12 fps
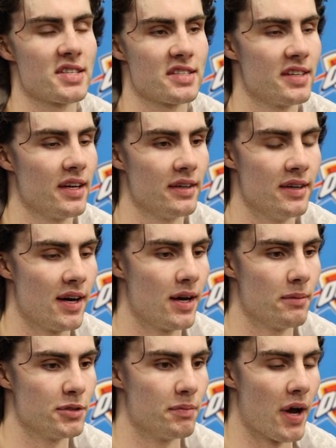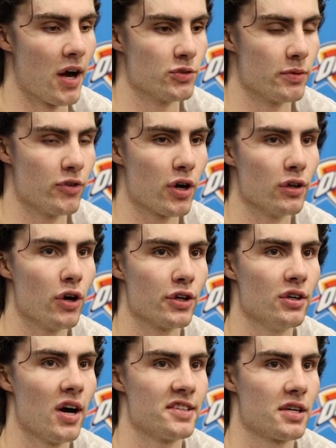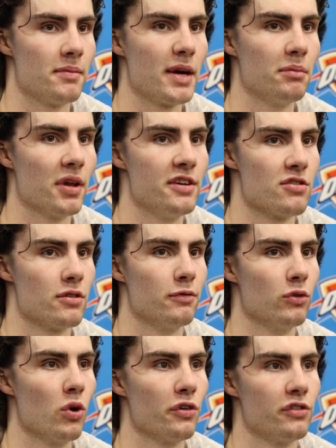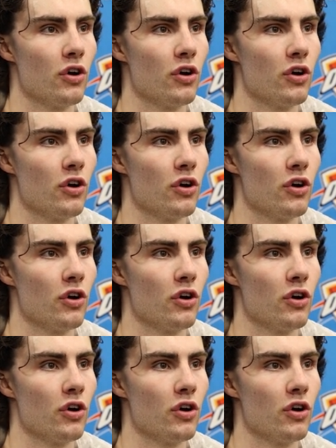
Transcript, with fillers: As I said um, to Paris, we've got a lot of guys that can make plays on the floor.